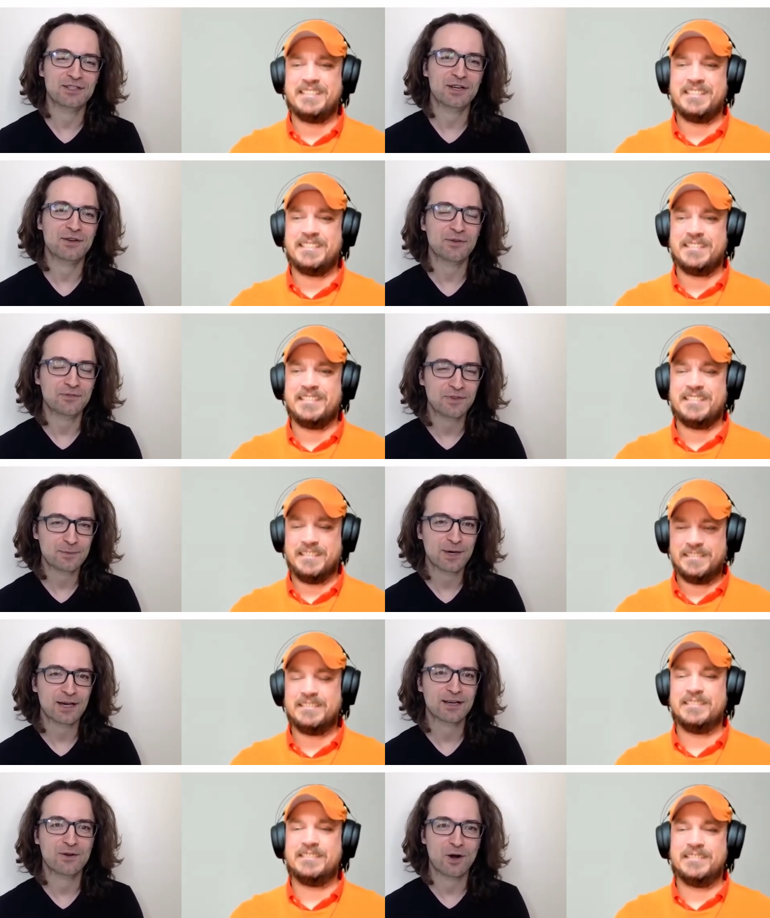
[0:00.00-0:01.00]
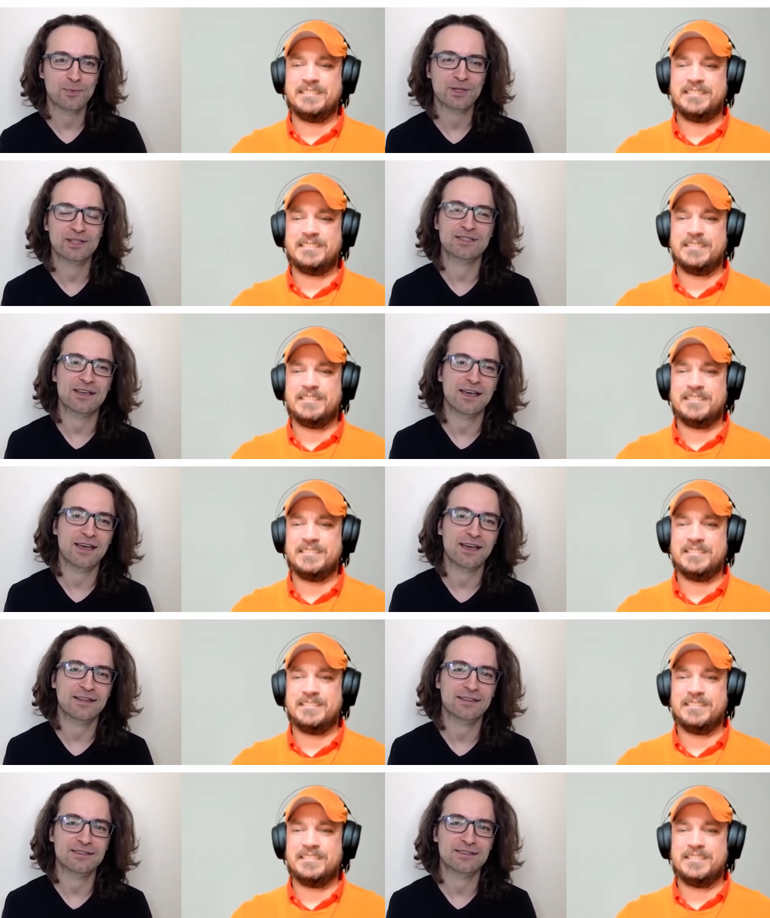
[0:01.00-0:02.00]
Speaker 1: share your feedback comments
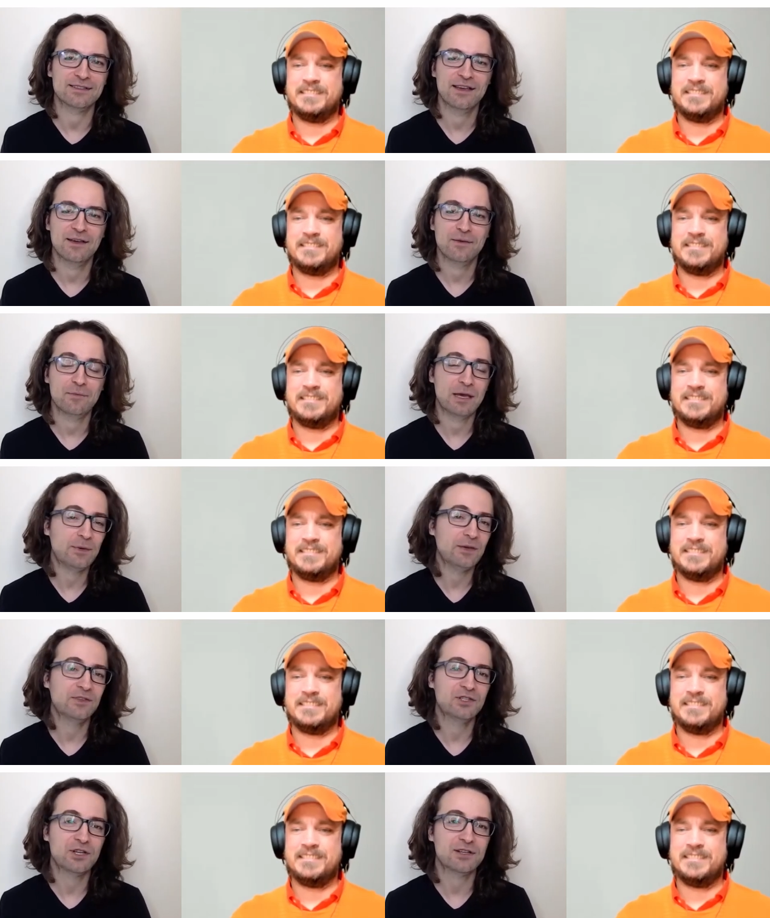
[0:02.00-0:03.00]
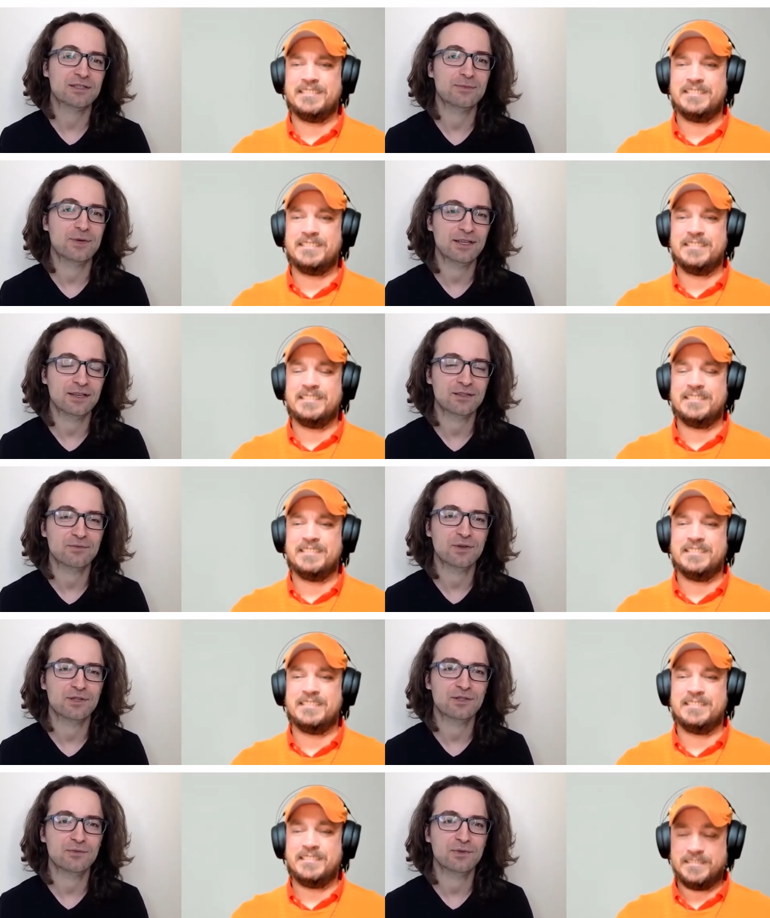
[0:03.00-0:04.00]
and maybe even share some ideas
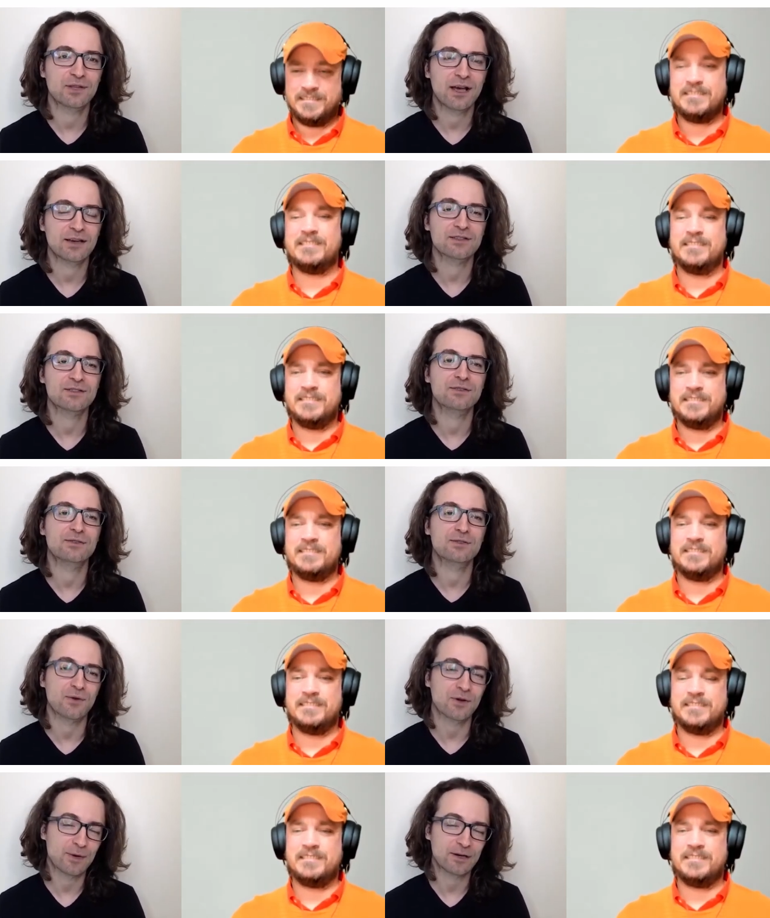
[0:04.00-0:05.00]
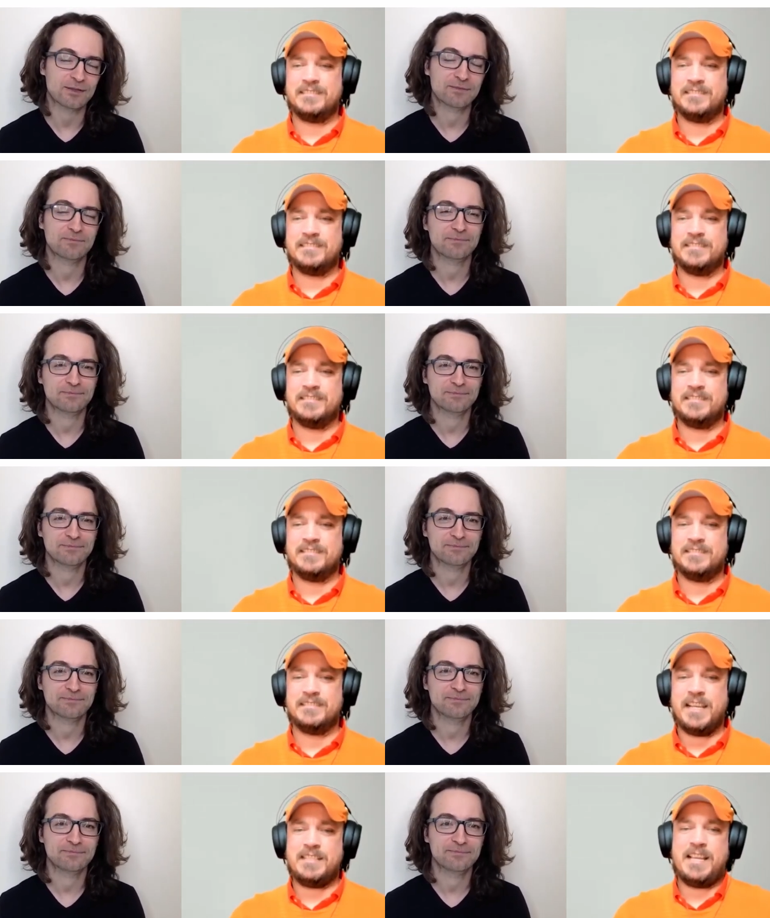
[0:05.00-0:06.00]
what you would like us to talk about
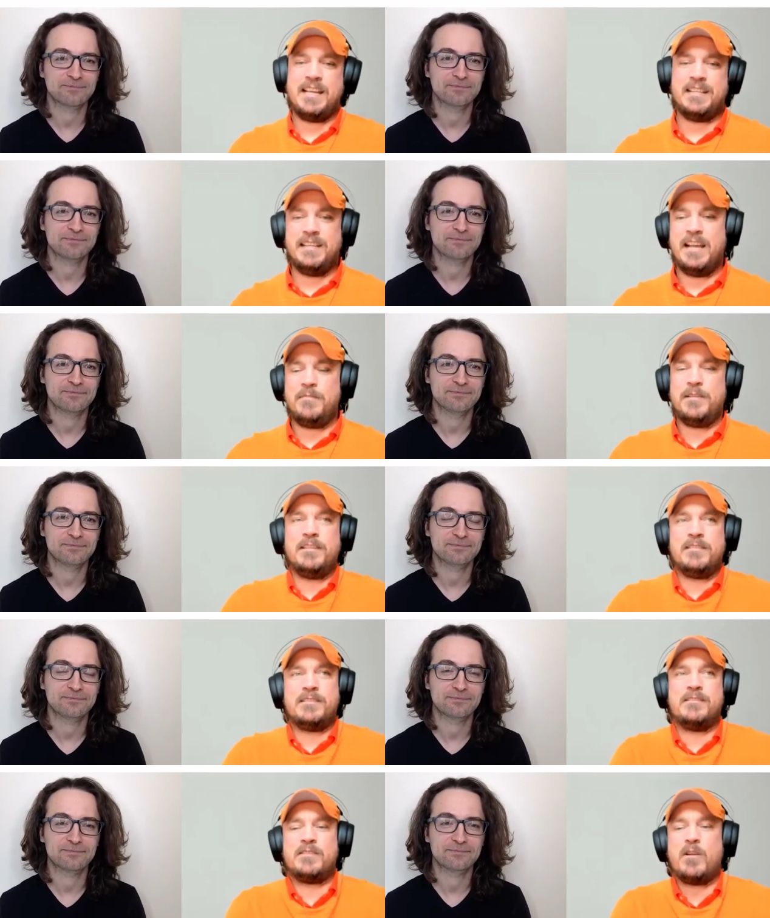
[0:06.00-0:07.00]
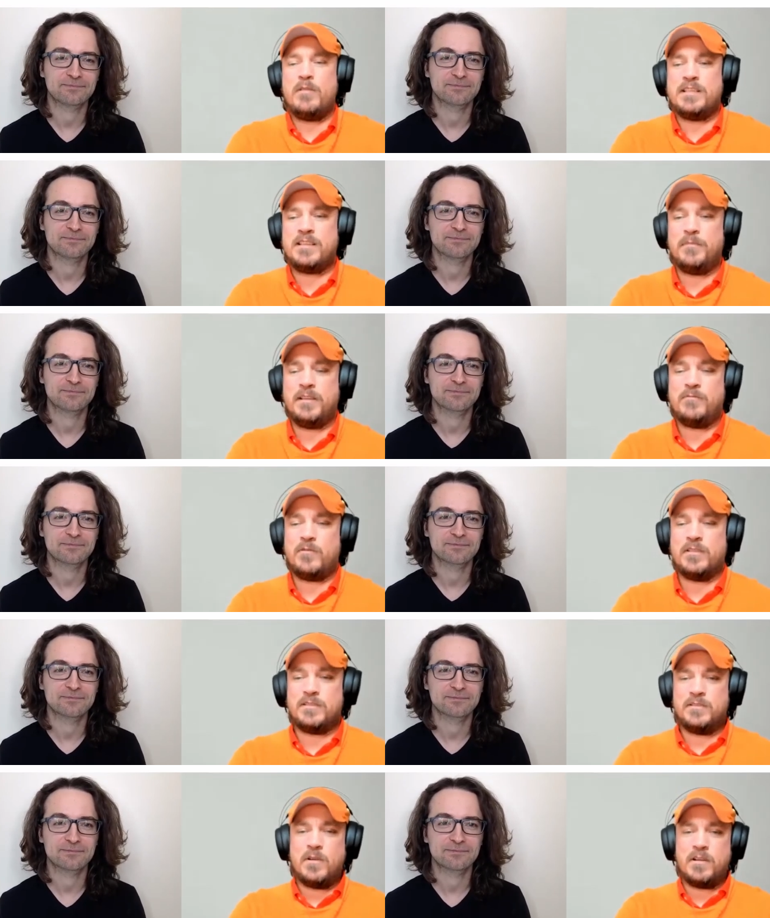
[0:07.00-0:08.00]
Speaker 2: exactly i mean there's there's always something for us
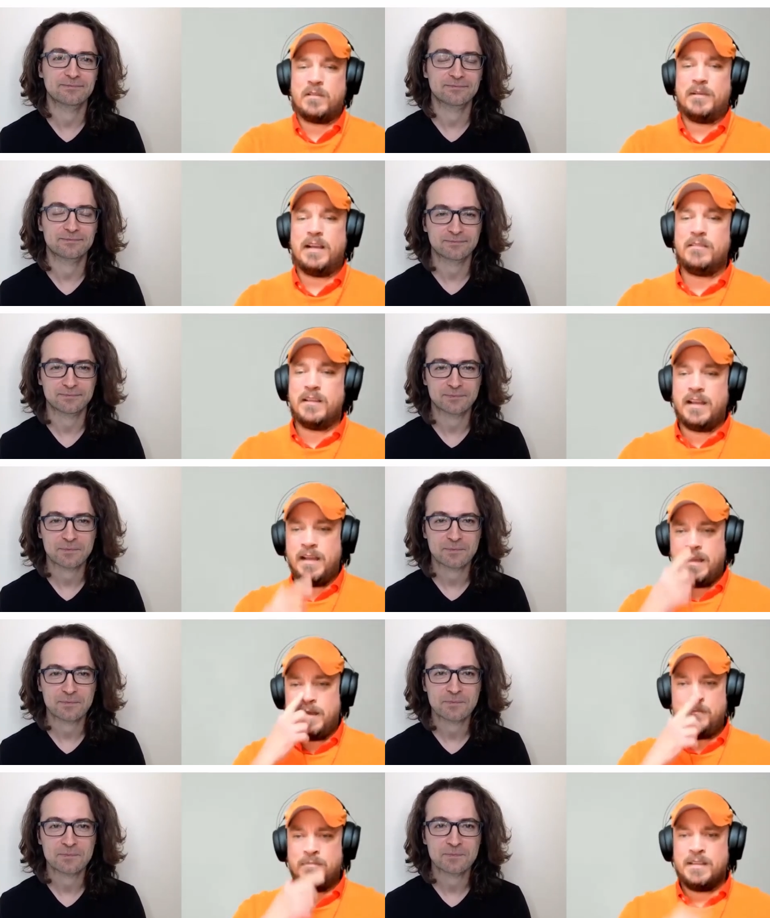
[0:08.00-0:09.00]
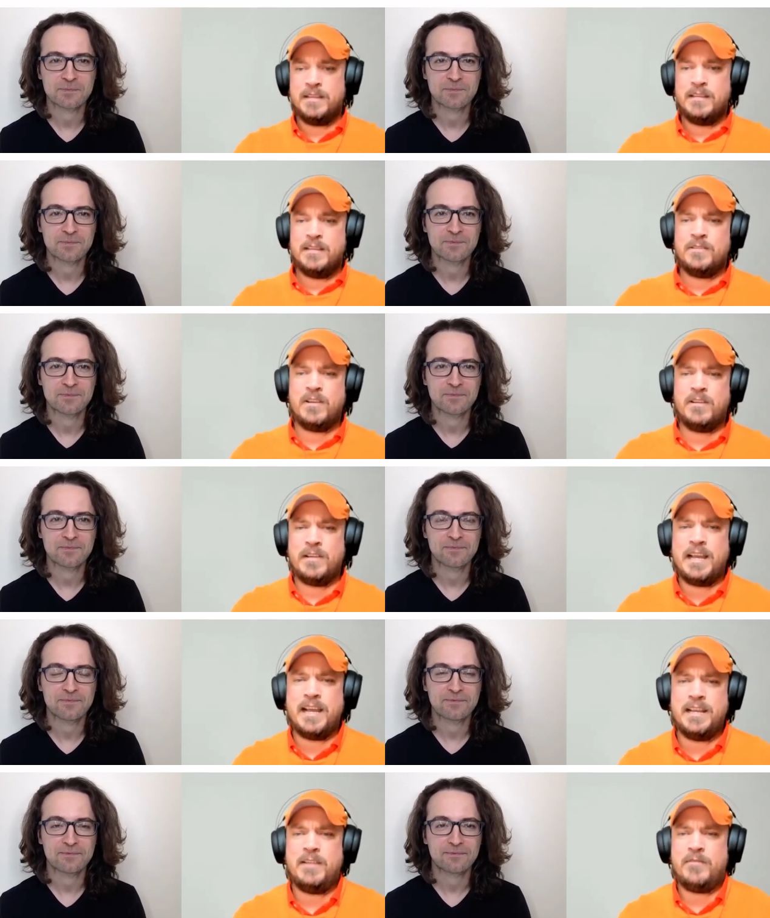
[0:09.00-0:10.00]
to talk about um, Dov and
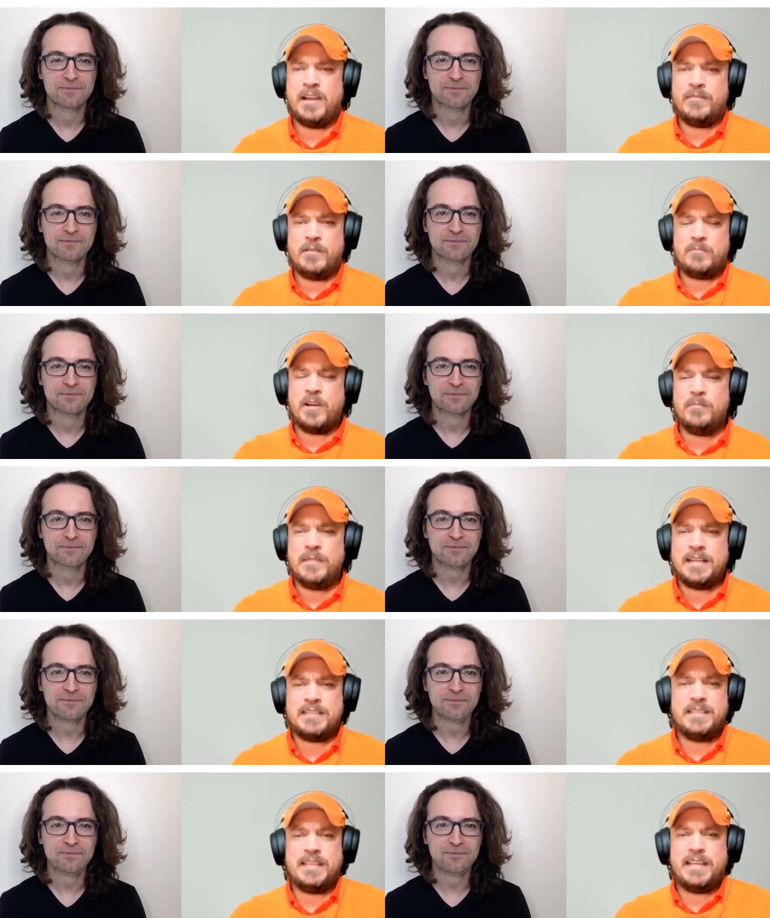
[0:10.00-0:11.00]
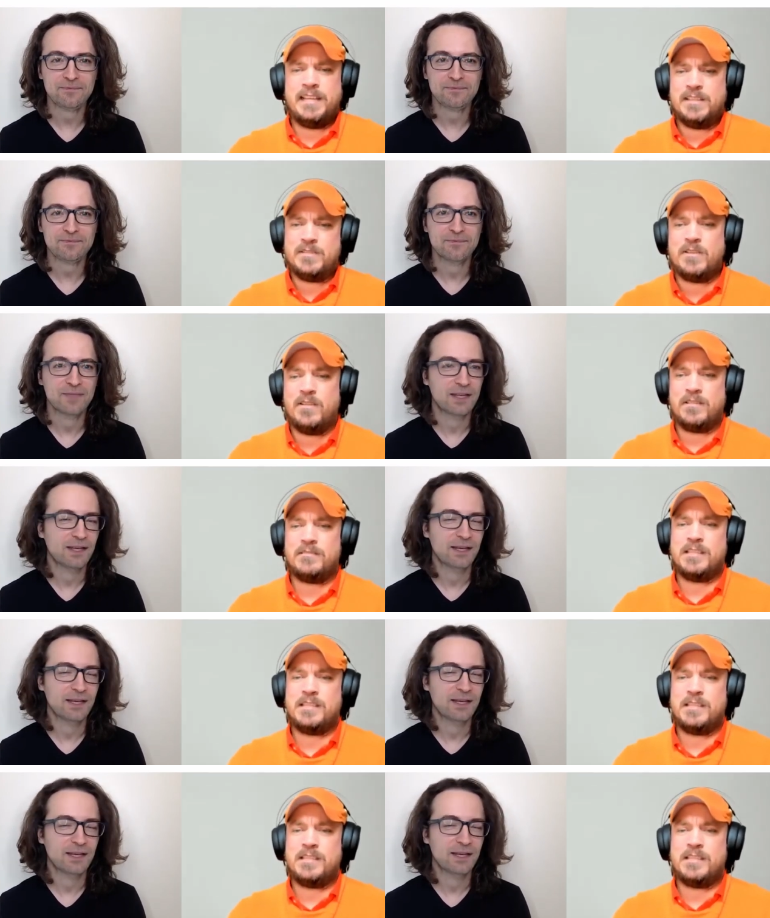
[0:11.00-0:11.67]
I never have a problem actually getting to talk.